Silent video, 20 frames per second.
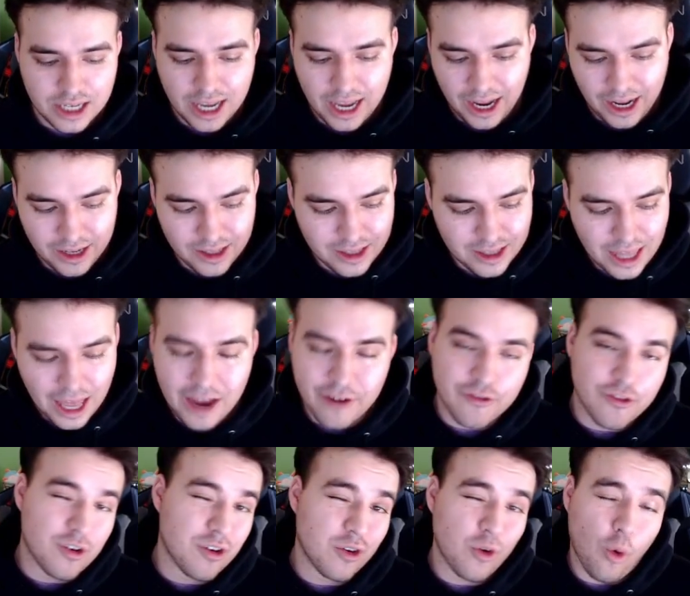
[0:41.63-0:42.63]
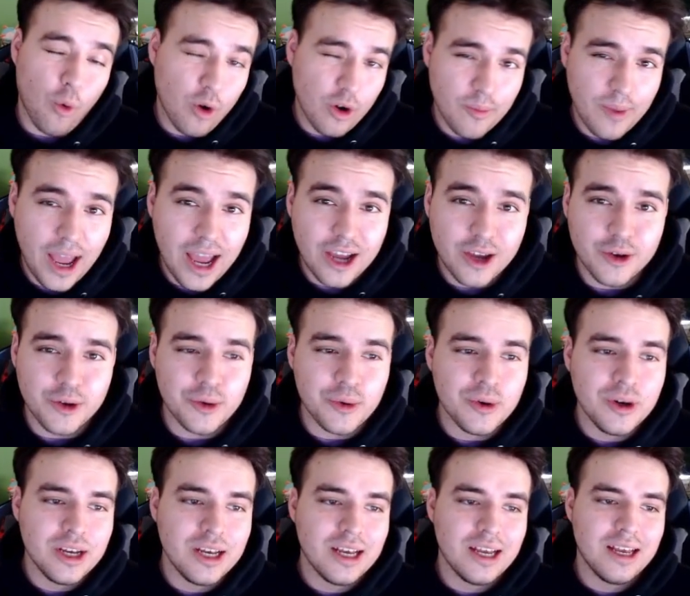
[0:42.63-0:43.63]
And that for a quarterback who,
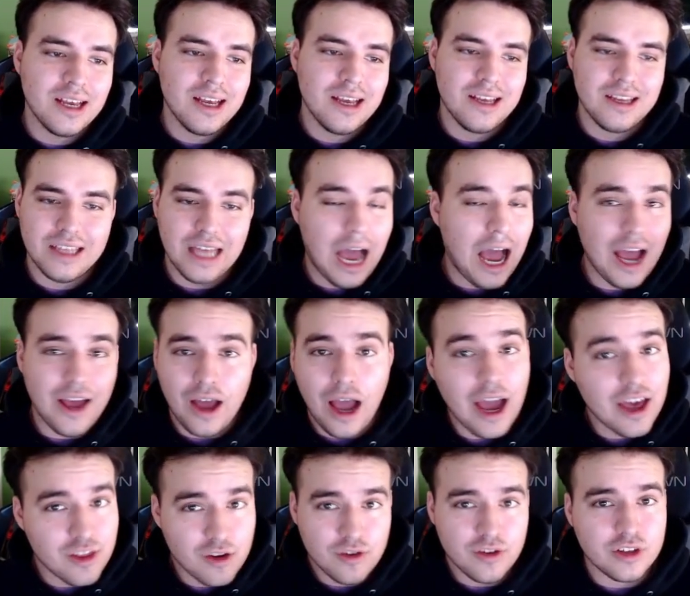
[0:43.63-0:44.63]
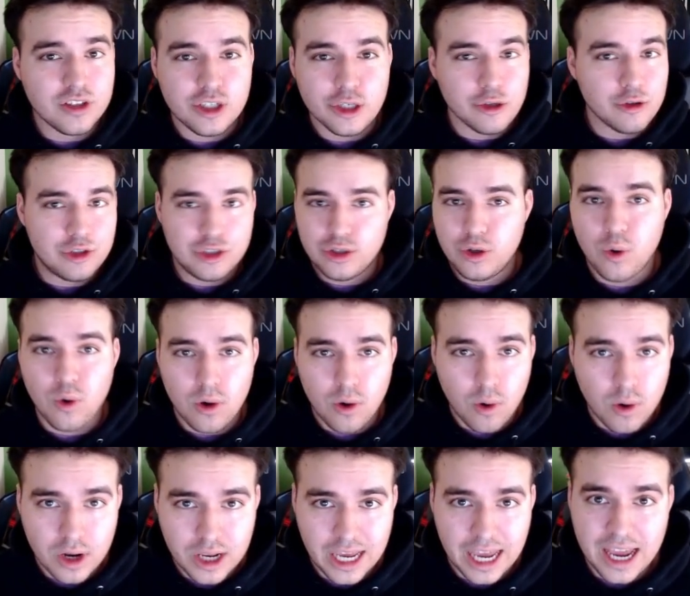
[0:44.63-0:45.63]
either of the two, Shedeur
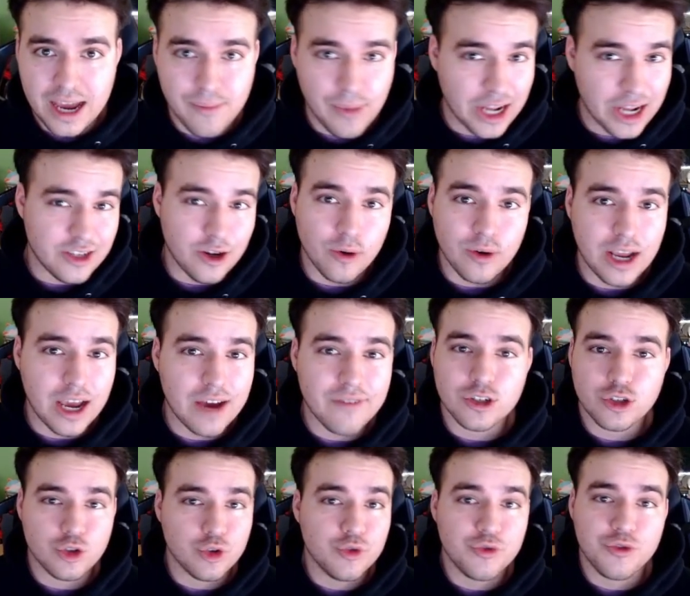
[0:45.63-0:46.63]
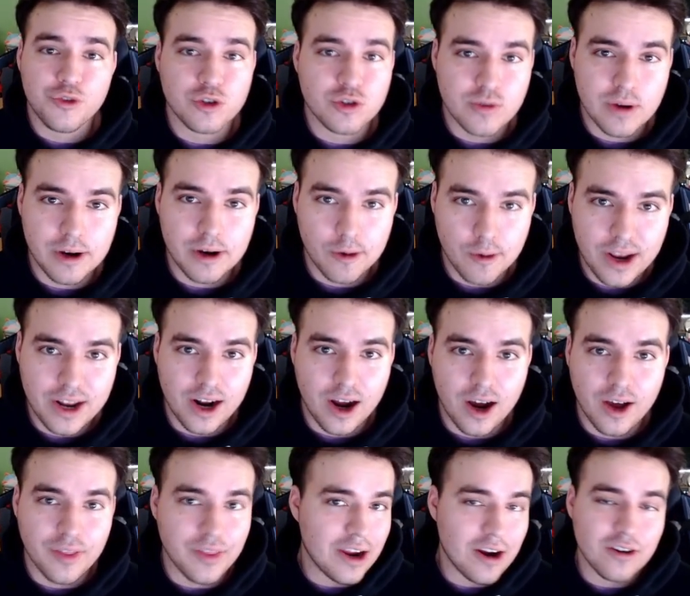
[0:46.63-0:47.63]
or Cam, I don't have a true first-round grade
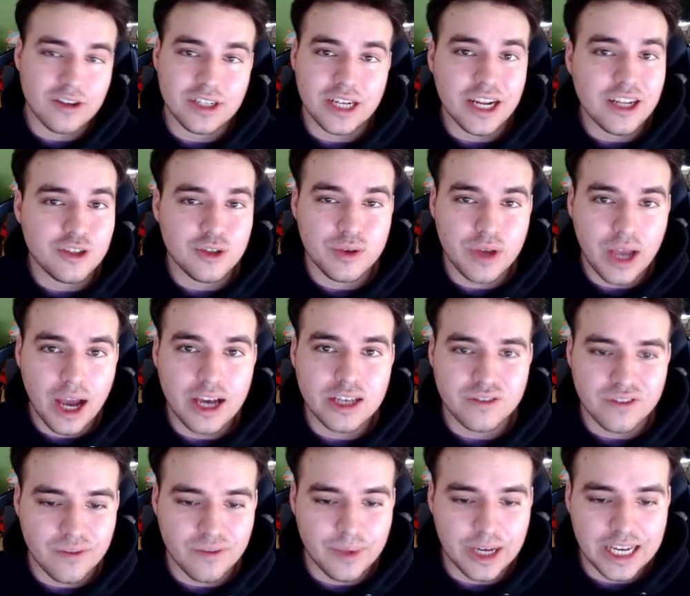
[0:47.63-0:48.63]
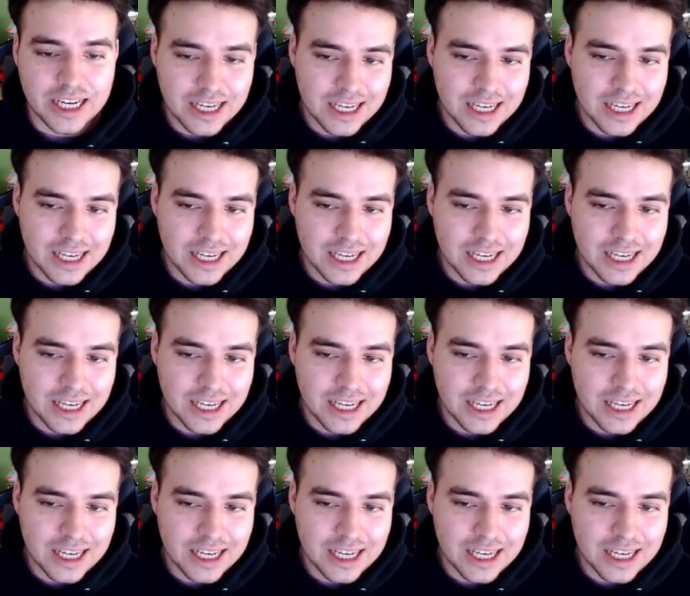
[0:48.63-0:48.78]
on. They are day 2 guys for me.